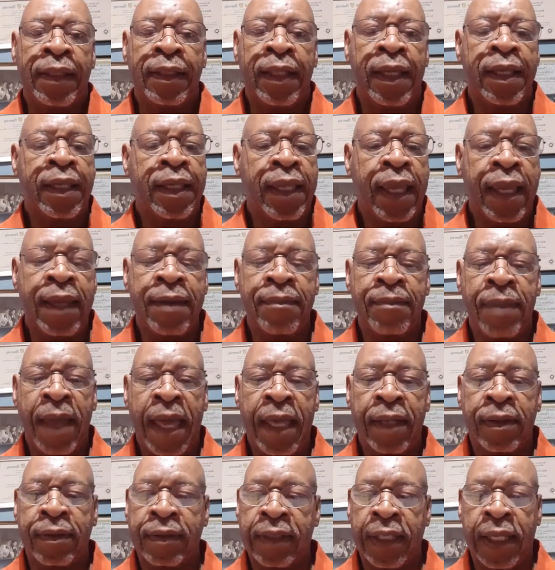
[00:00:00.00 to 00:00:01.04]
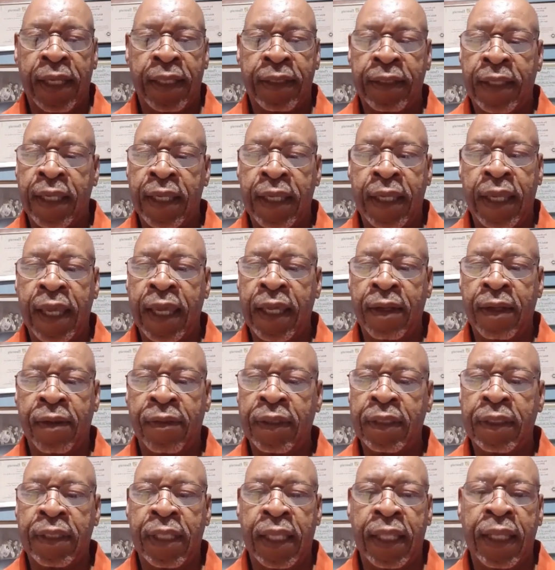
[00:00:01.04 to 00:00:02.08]
they can't battle that. They can't
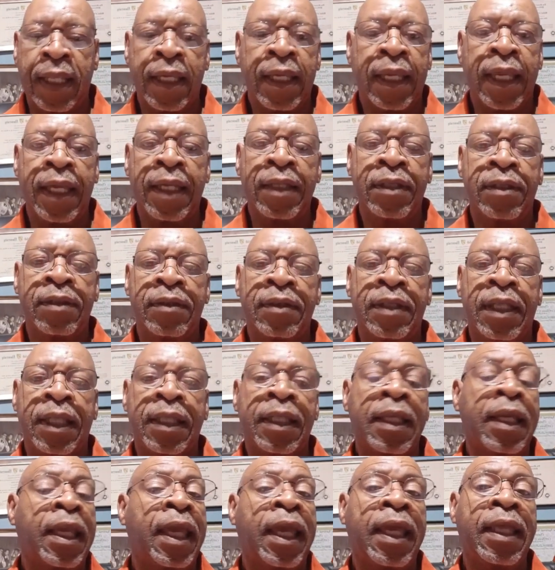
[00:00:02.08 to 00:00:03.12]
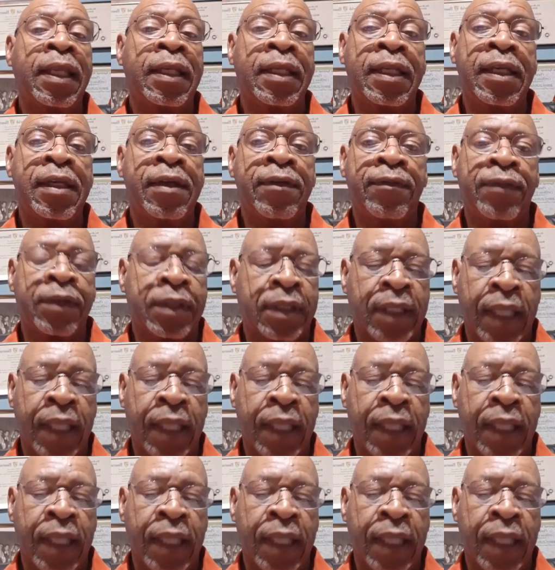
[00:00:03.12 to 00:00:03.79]
quit that. They can't do that. They can't live with